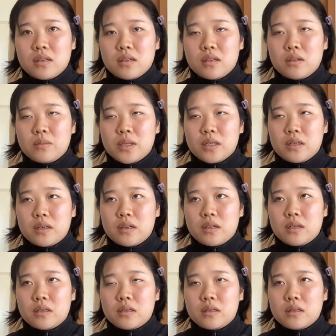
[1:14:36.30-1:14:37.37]
oh my
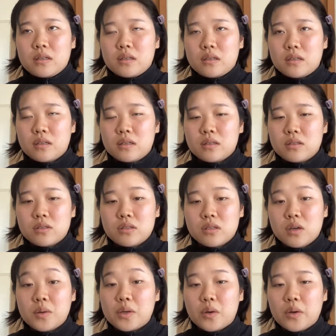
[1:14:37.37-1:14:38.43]
God, like you're
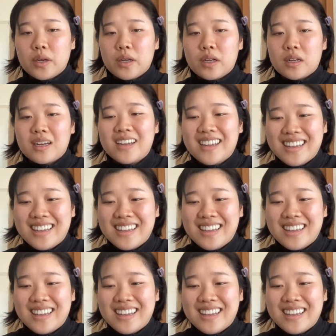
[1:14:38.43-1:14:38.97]
so annoying.